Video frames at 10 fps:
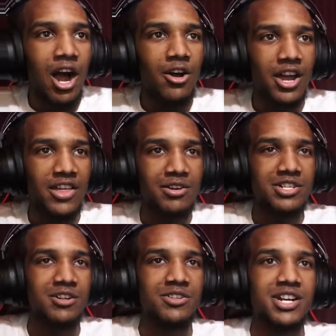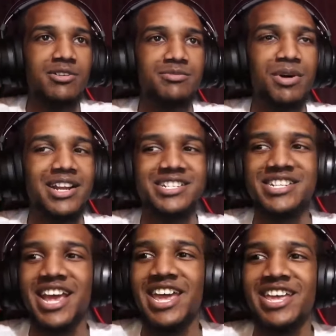okay, that was close. I was about to
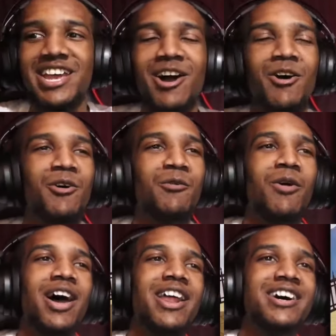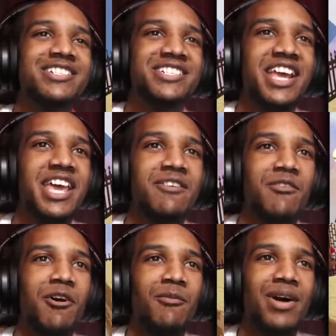say, yo, what a save.
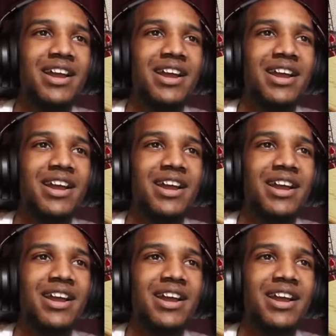Oh my